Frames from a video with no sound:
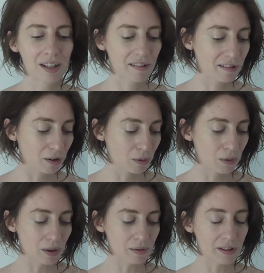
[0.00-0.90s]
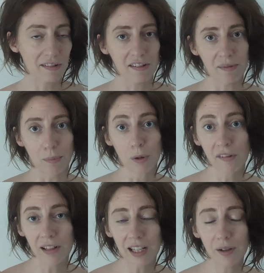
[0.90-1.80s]
So this is
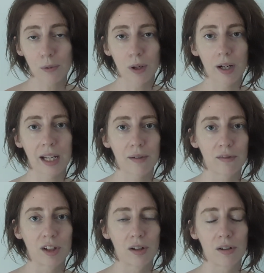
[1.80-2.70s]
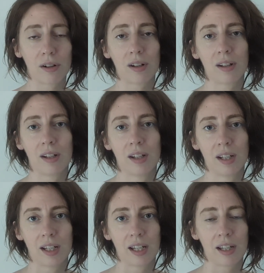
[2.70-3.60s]
mostly what I have done
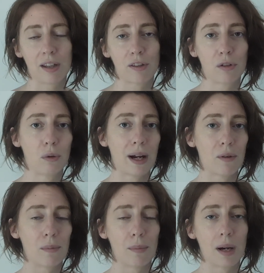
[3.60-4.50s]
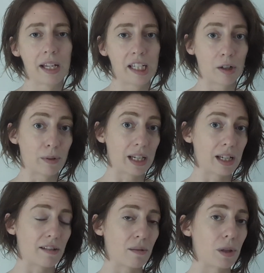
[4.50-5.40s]
throughout my career
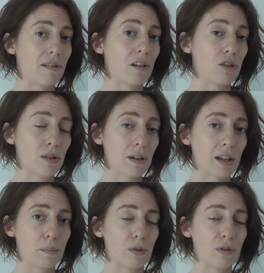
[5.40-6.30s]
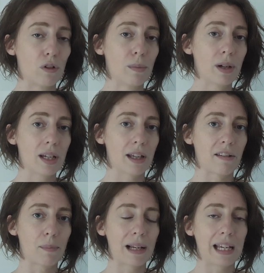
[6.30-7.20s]
as a musician and performer,
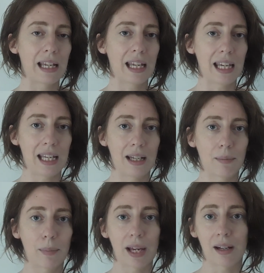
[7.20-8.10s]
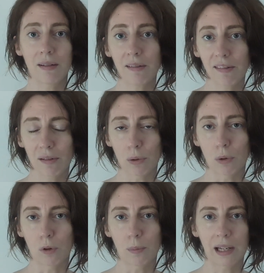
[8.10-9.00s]
is play in bands
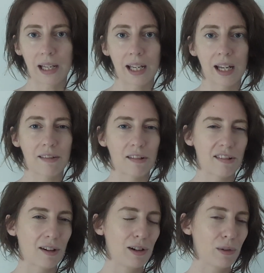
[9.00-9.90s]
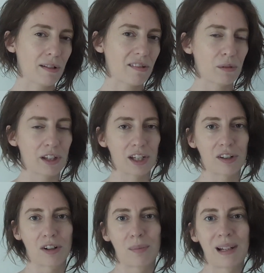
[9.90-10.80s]
or play as a soloist with a
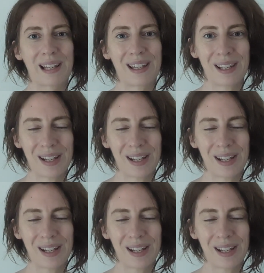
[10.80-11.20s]
guitar player.